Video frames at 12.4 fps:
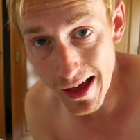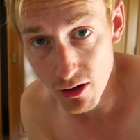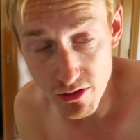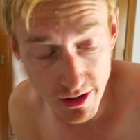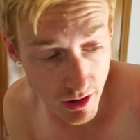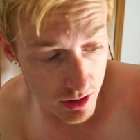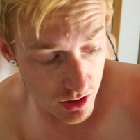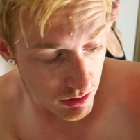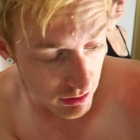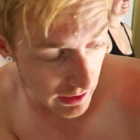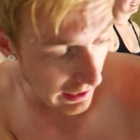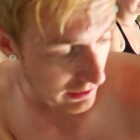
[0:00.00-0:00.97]
bag or in our
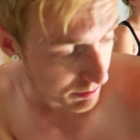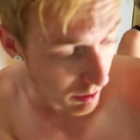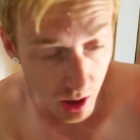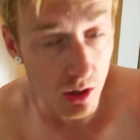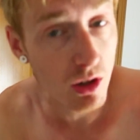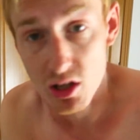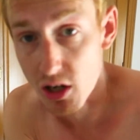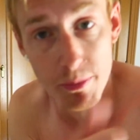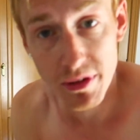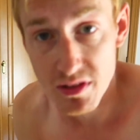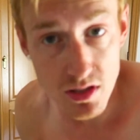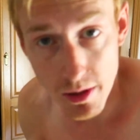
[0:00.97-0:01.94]
suitcase, but I'm going to
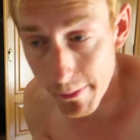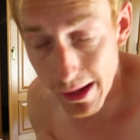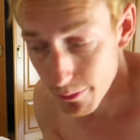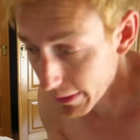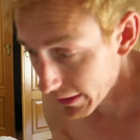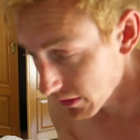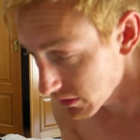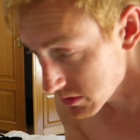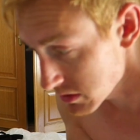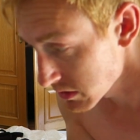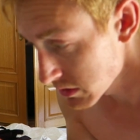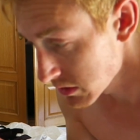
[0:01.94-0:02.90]
bring the sun back to
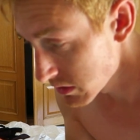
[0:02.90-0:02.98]
England